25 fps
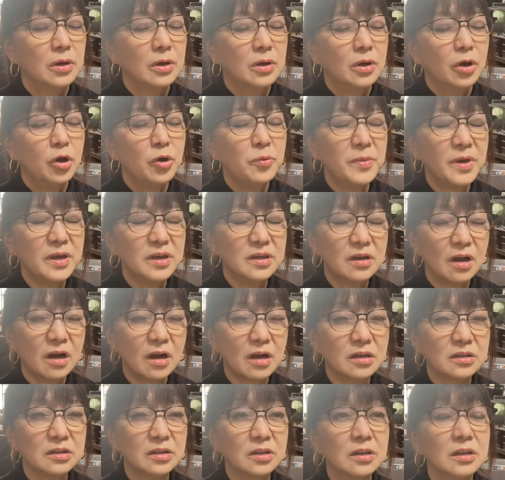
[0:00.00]
Oh my
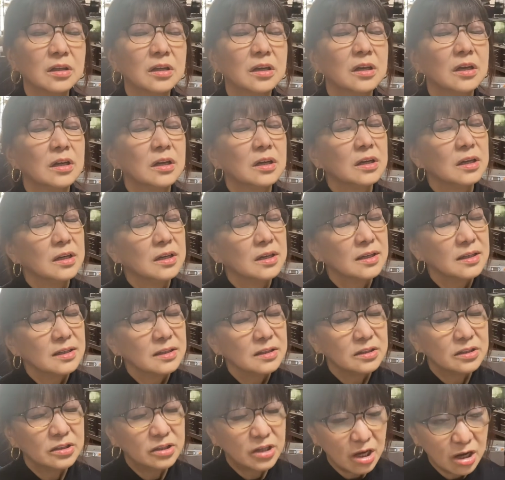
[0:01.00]
God.
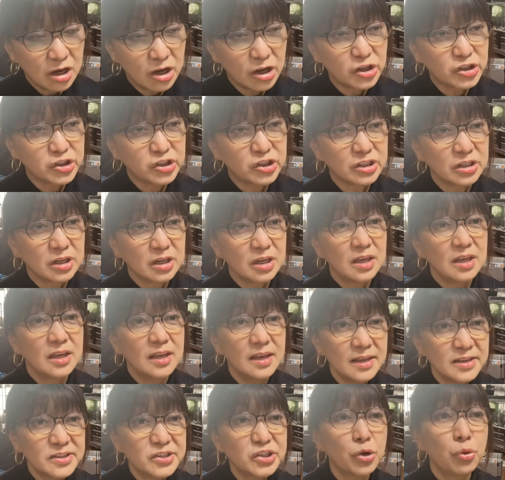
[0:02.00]
Gosh,
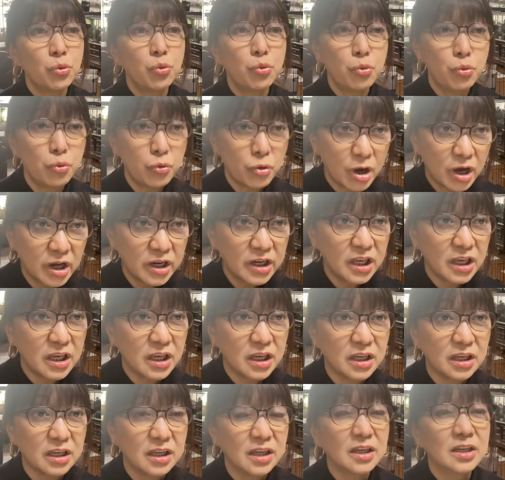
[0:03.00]
it's
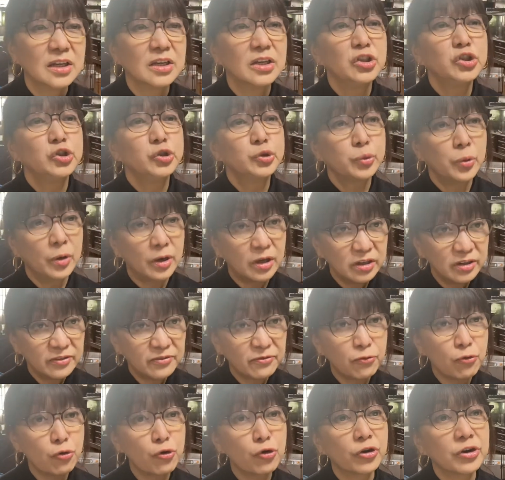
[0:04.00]
running
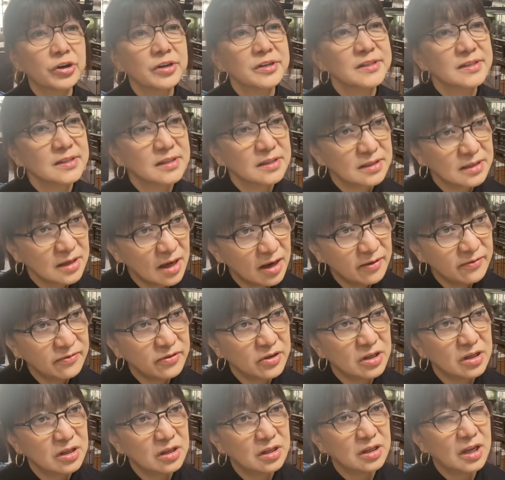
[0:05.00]

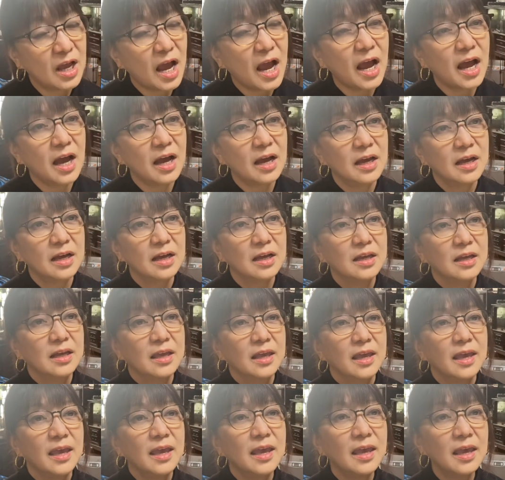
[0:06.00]
24-7.
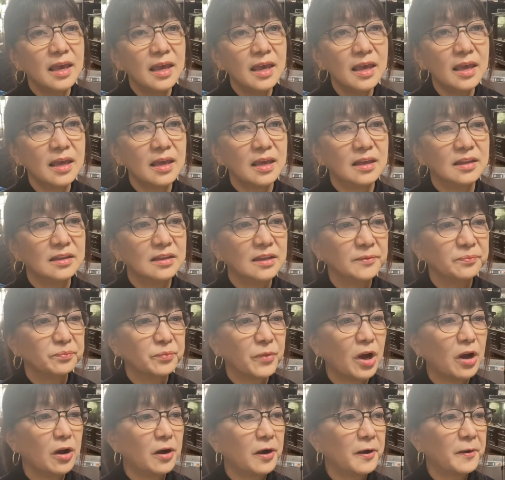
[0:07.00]
And
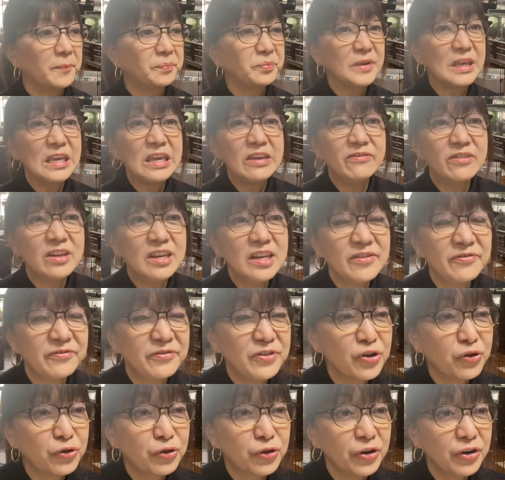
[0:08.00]
um, even if
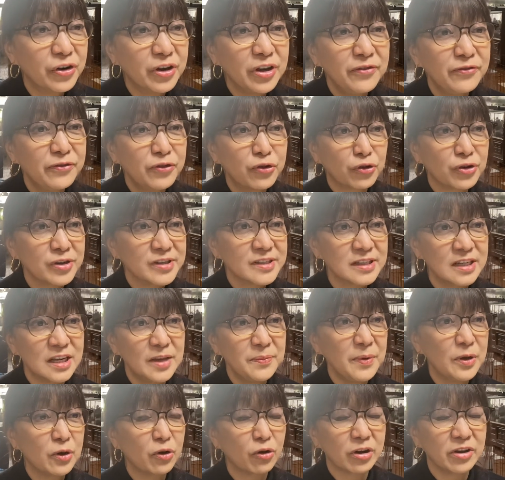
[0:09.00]
you're, if you're
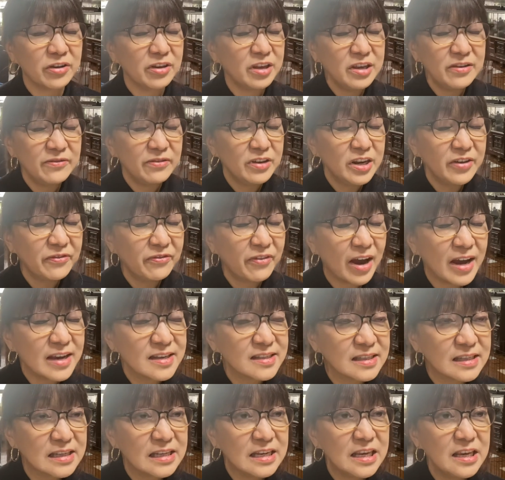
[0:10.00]
sleeping or even if I
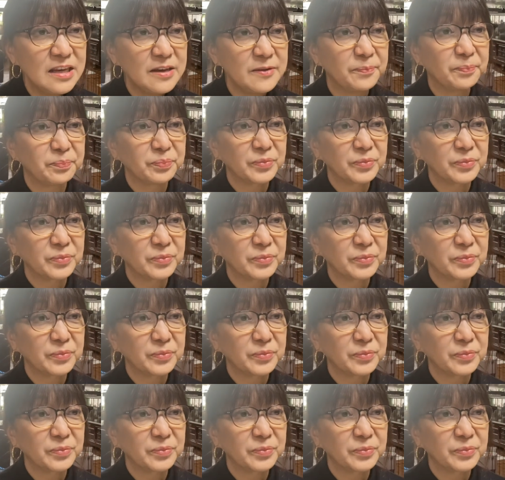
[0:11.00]
sleep,